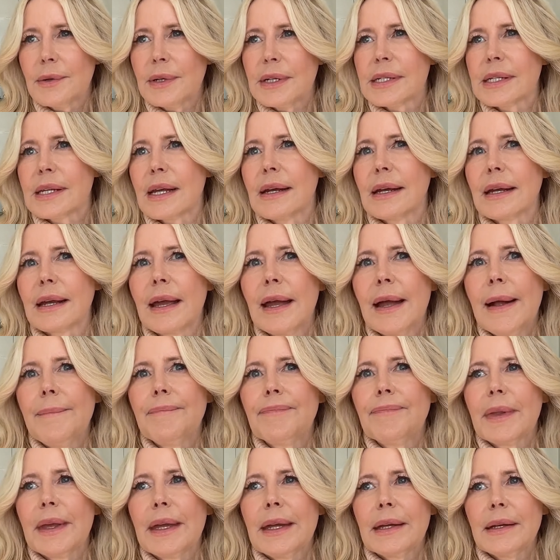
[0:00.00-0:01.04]
is like
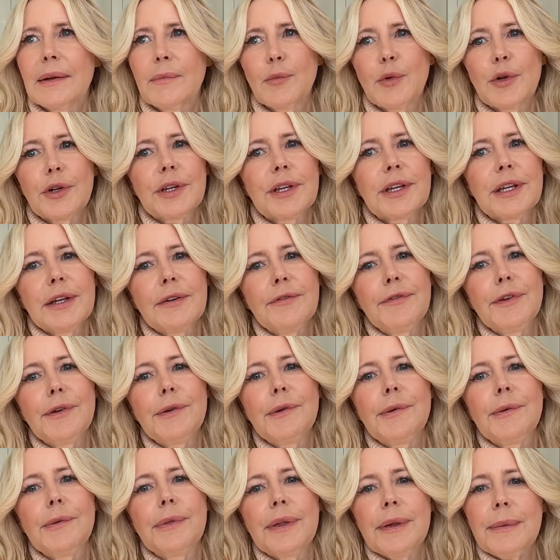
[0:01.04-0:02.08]
it will give
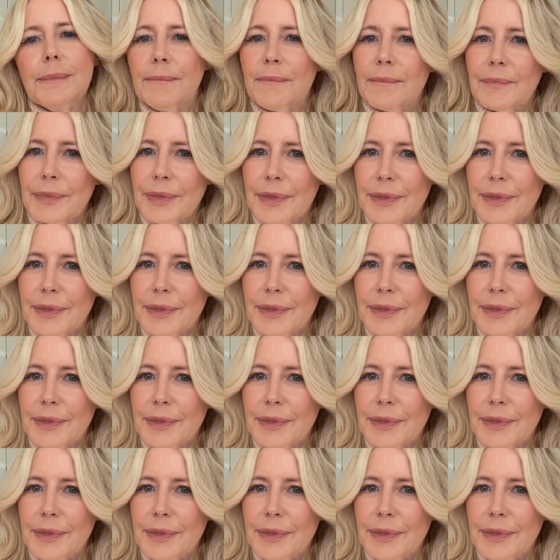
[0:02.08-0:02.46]
you the